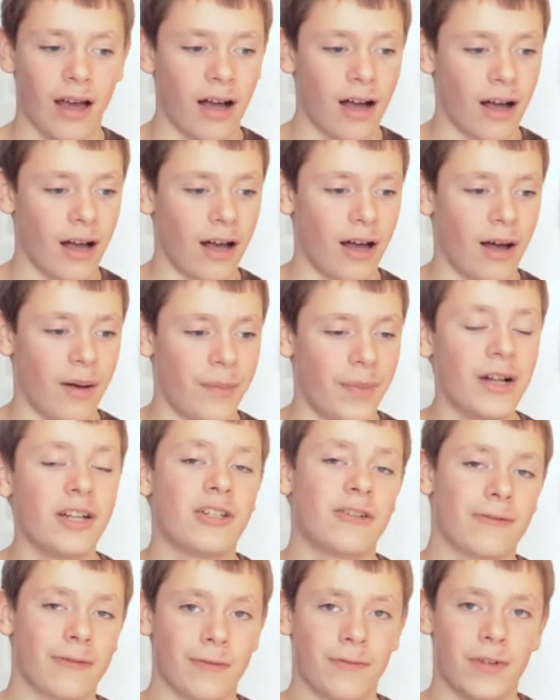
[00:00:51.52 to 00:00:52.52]
a
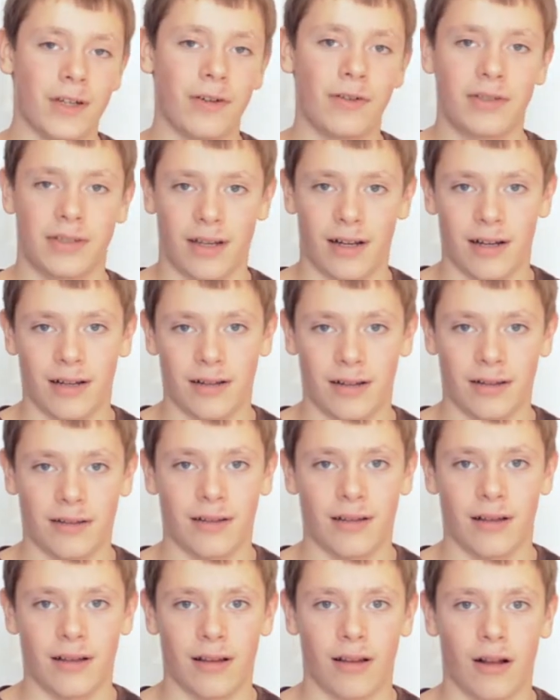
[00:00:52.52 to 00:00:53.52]
bunch of reviews on
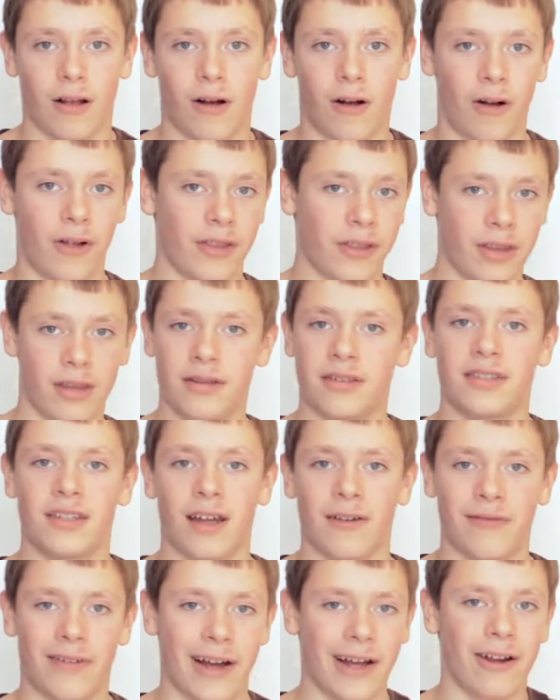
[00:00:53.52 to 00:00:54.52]
all the
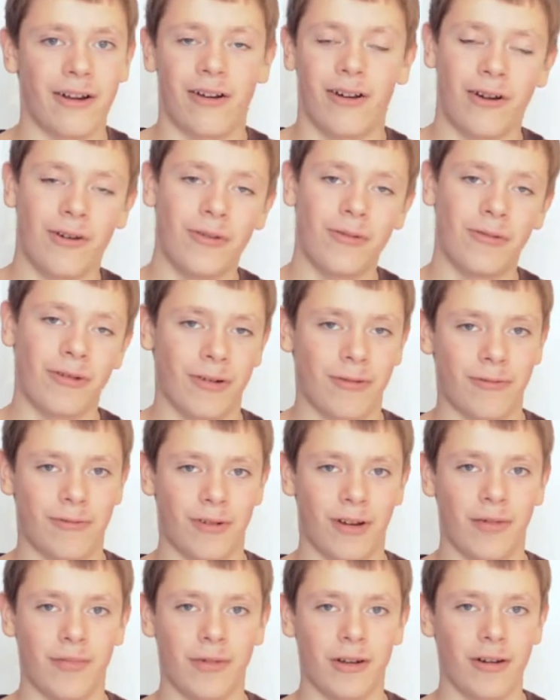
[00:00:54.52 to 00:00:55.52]
stuff I own
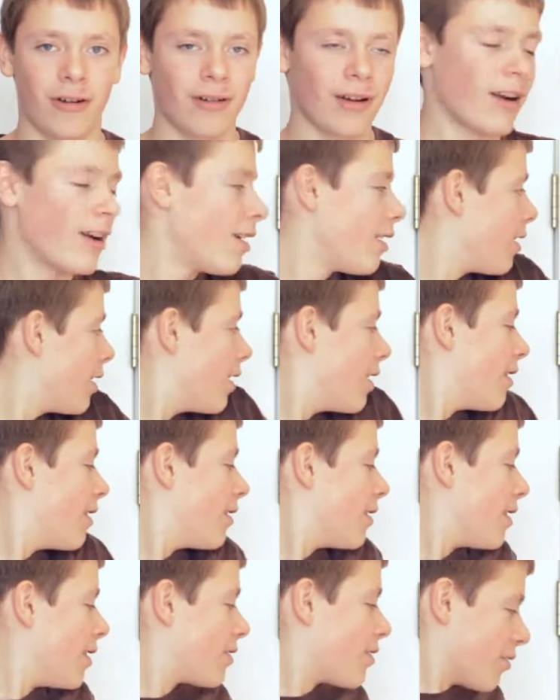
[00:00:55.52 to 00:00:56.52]
from Neewer.
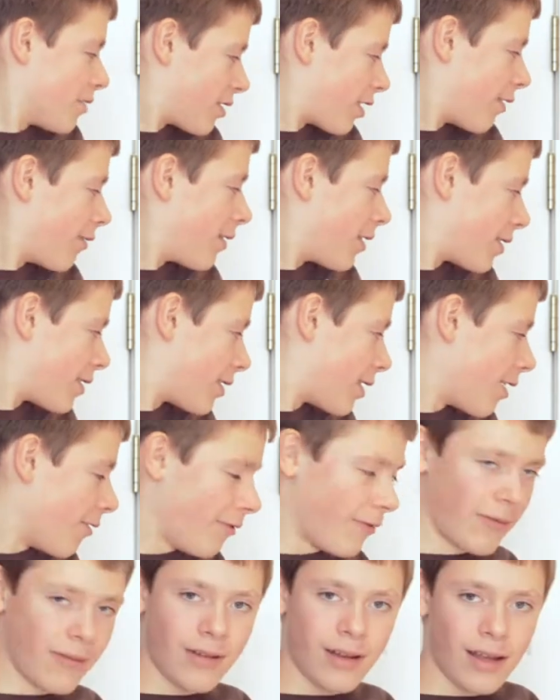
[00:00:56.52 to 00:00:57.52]
These are some of the stuff
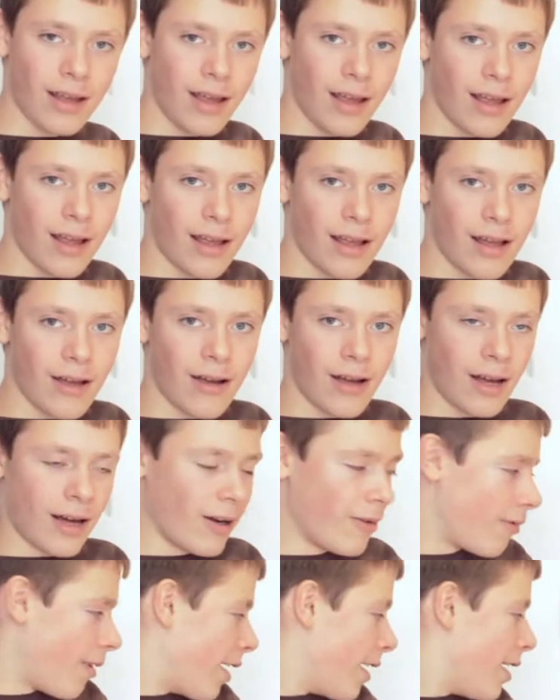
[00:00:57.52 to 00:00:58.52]

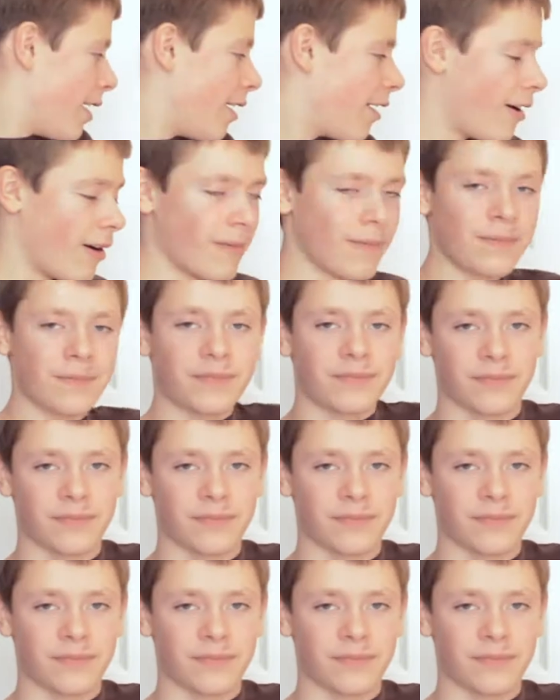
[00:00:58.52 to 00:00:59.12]
uh, right here.